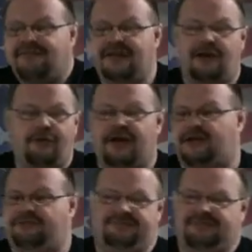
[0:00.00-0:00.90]
you know
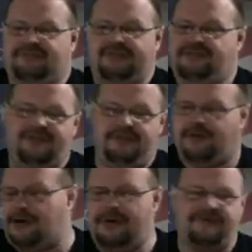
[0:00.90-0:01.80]
what, you
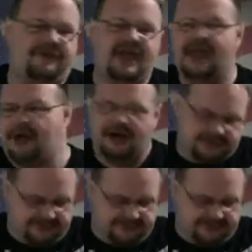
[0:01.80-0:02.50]
want to be for gay marriage?